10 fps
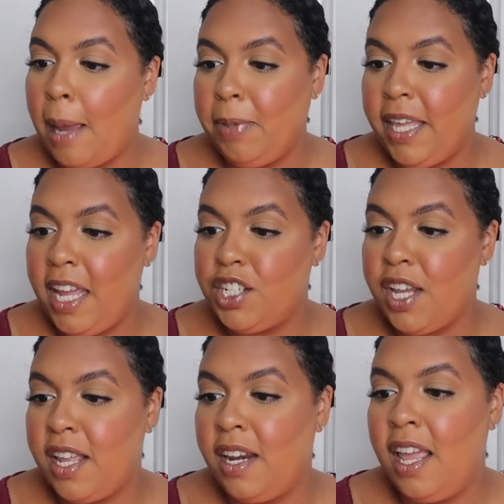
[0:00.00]

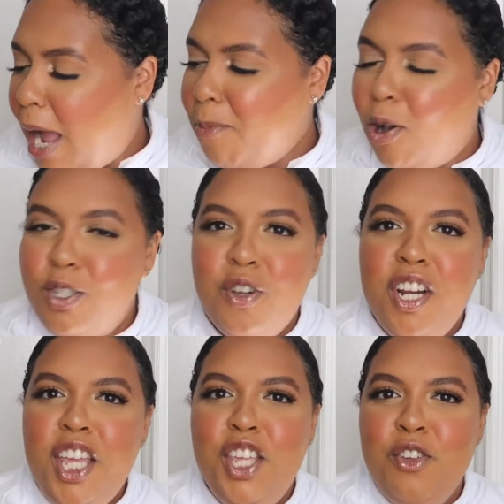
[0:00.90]
application. I'm also
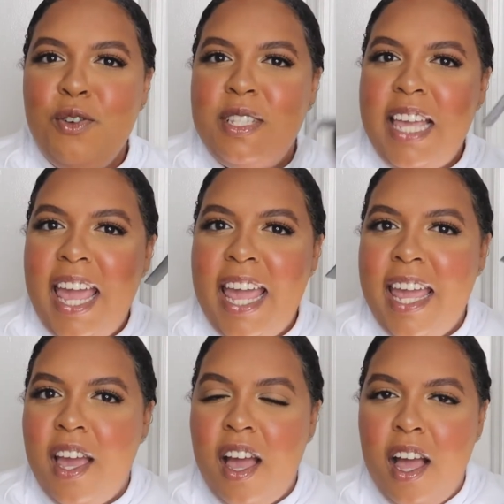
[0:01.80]
gonna use
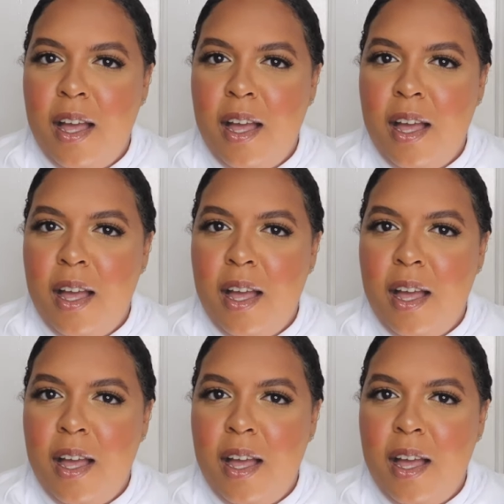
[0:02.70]
a,